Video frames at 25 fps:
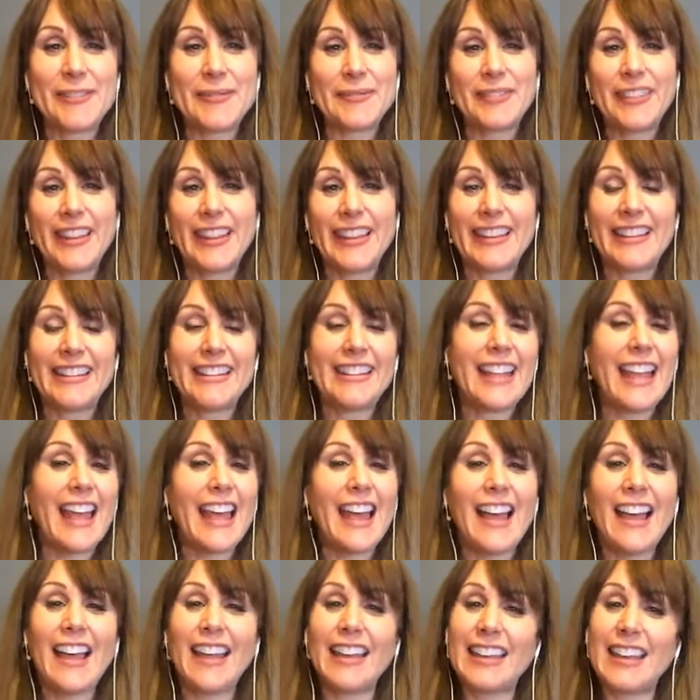Yeah,
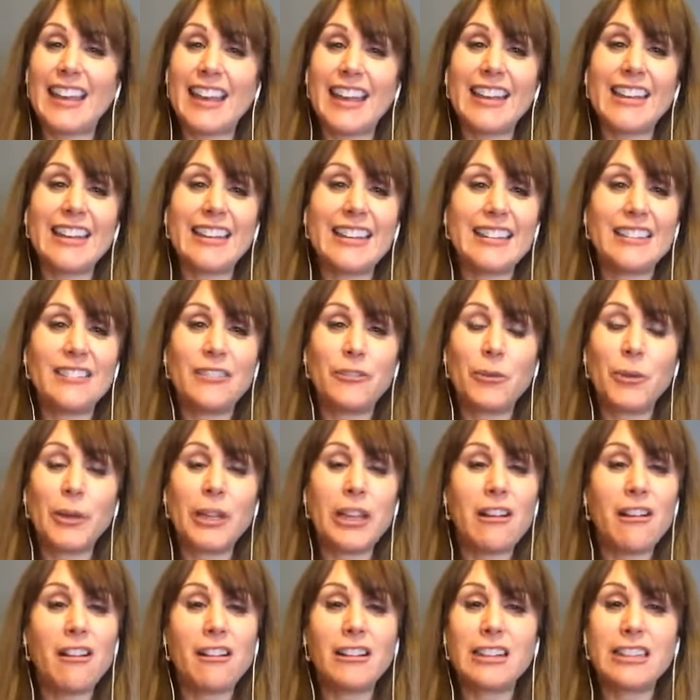I get it. We
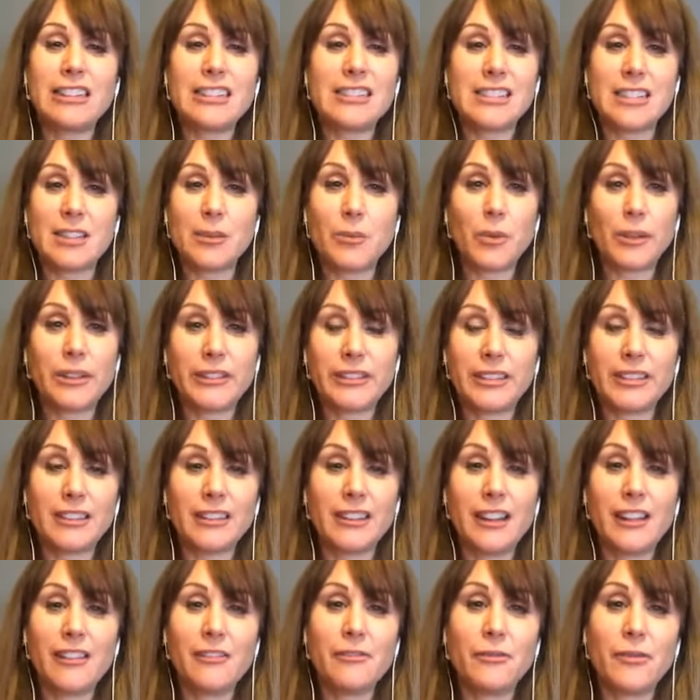all need someone to
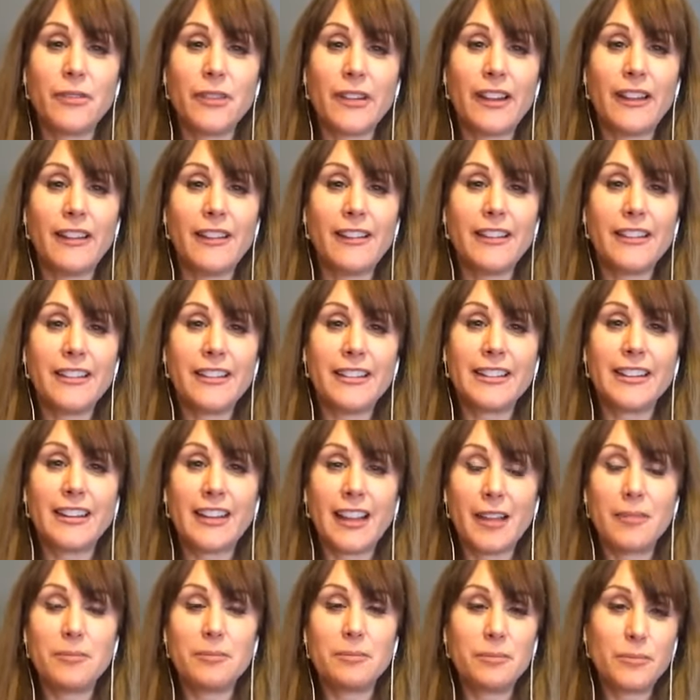love.
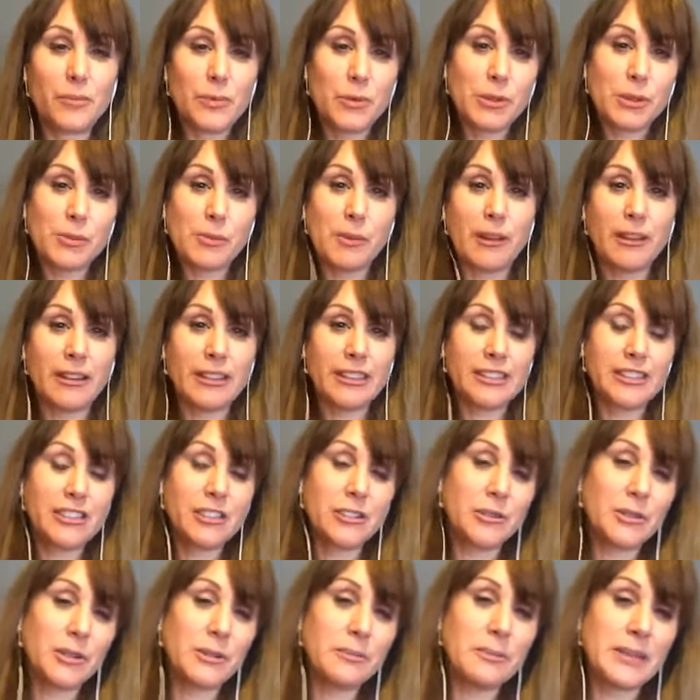I'm responding to
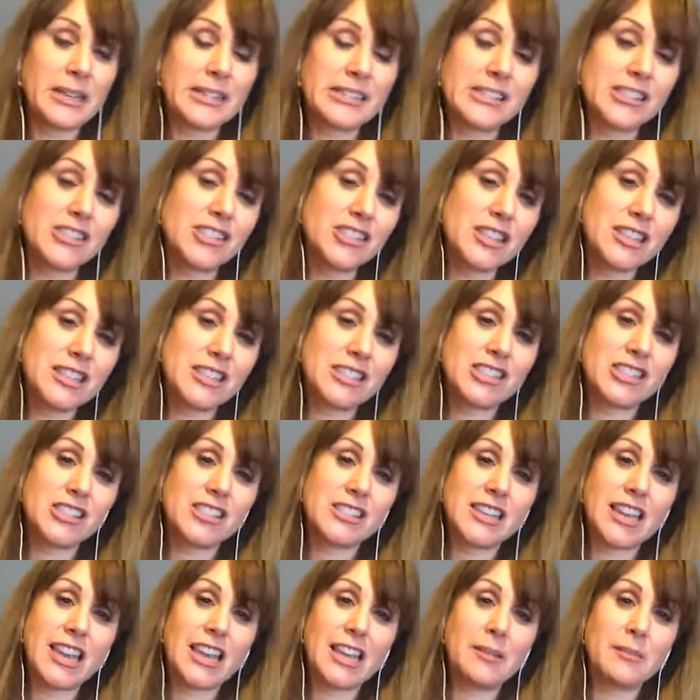a message that just
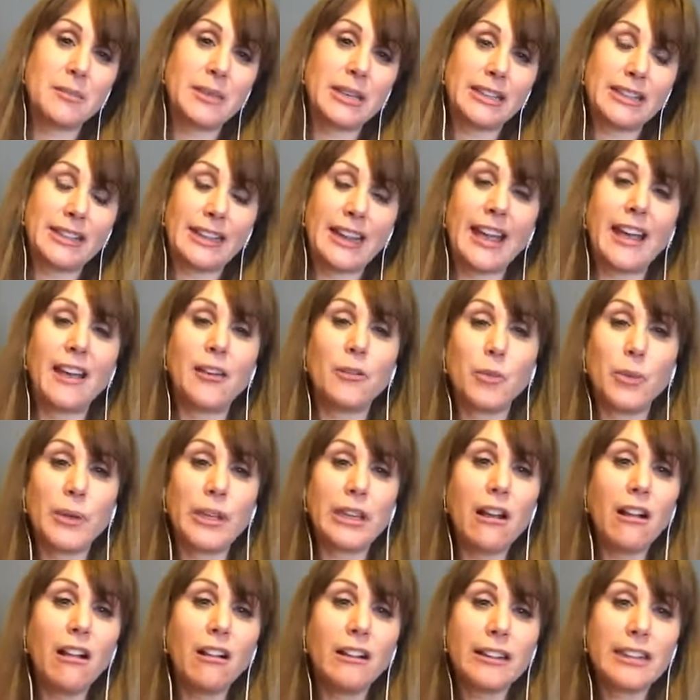came in. Yeah, we
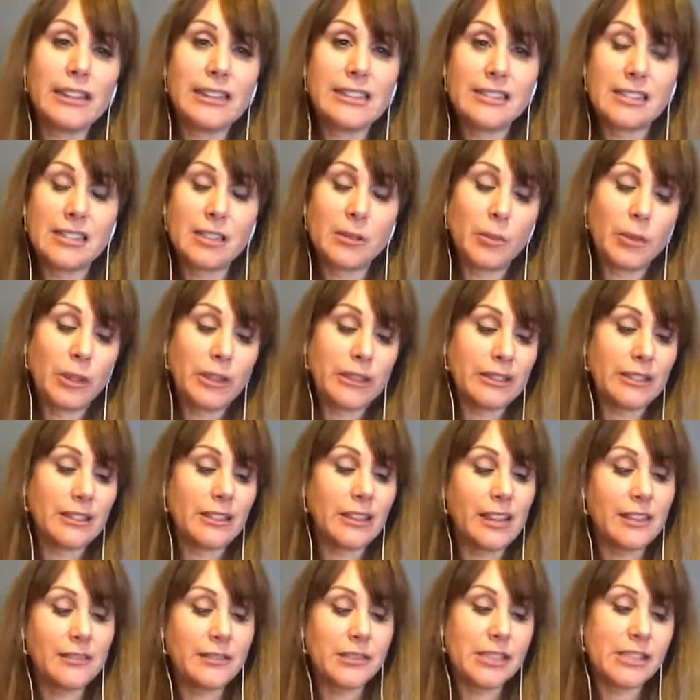all need someone to
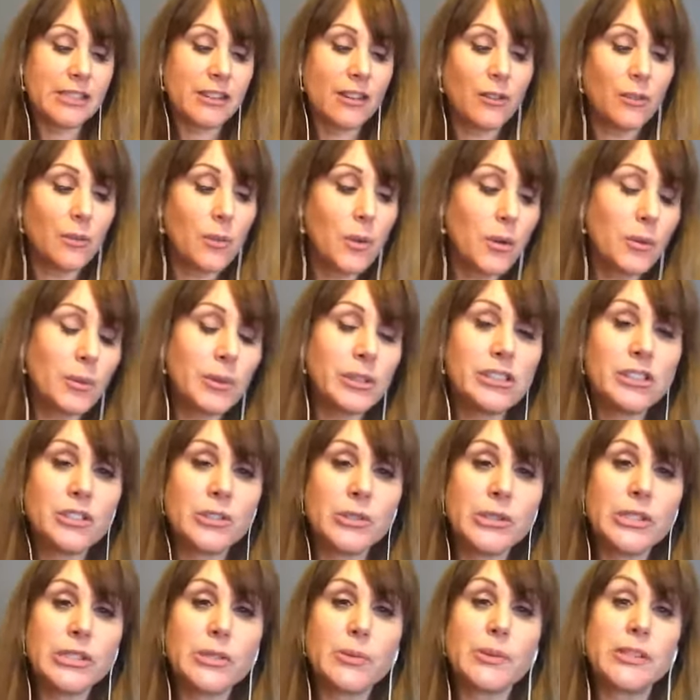love. So what we do
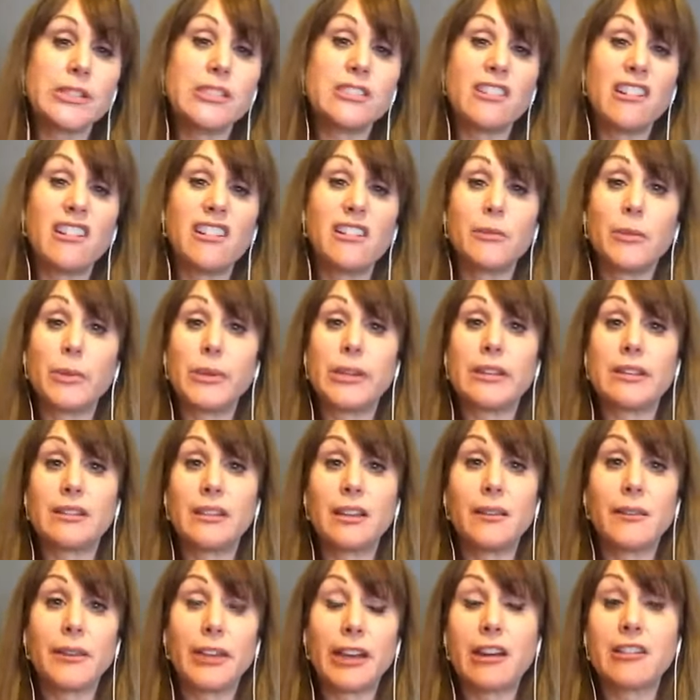is we start with
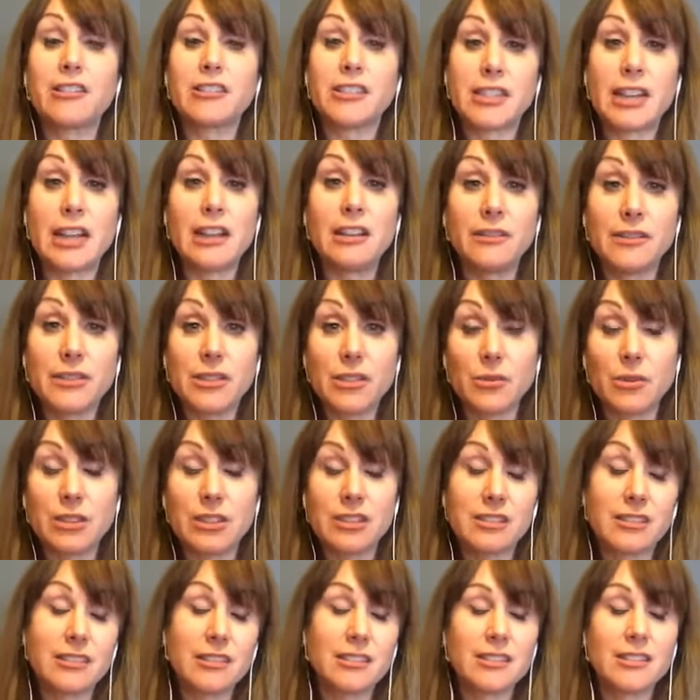loving ourselves, which
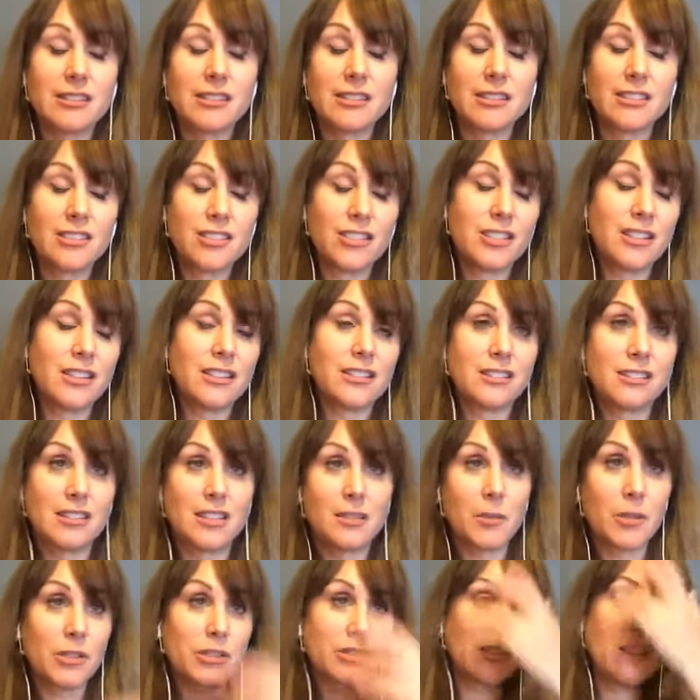is just the
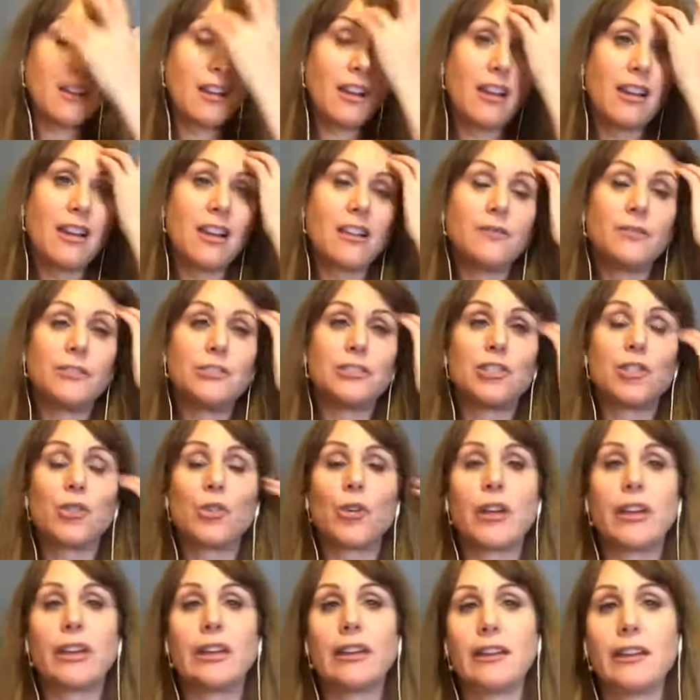most god-awful,
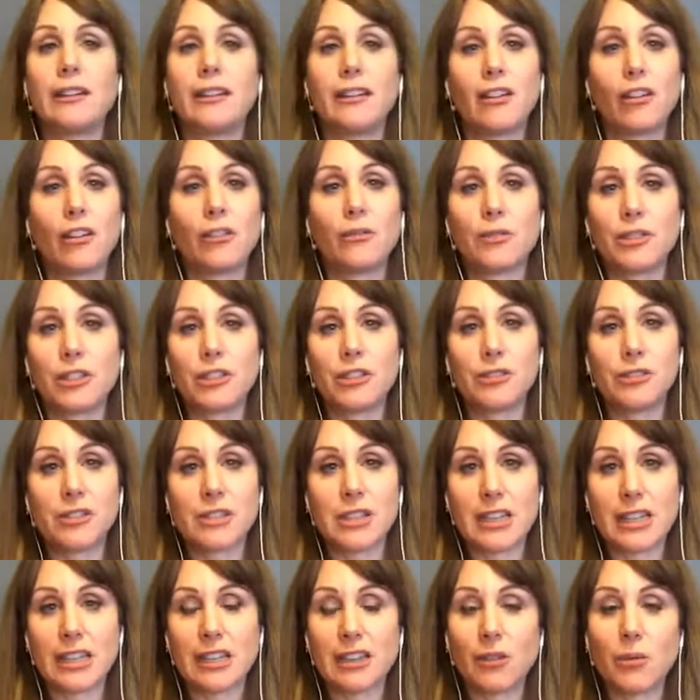trite, overused
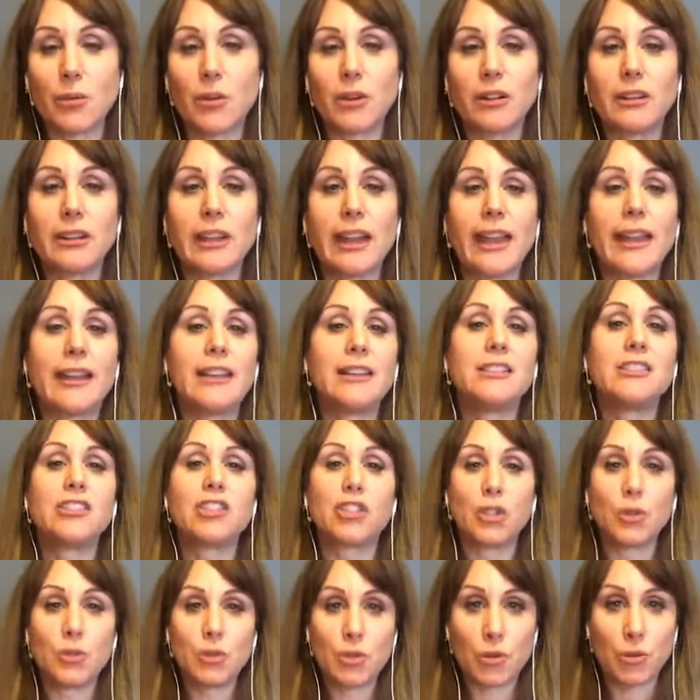thing in the world. And it's
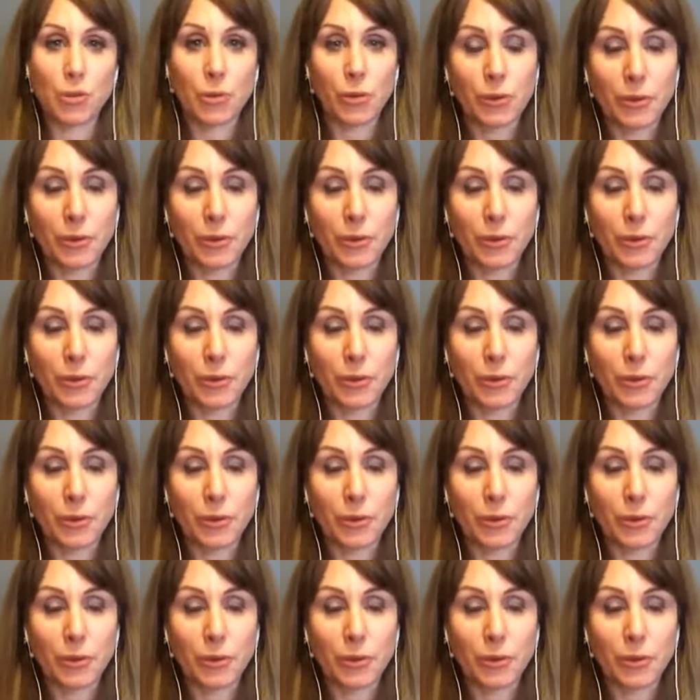so true.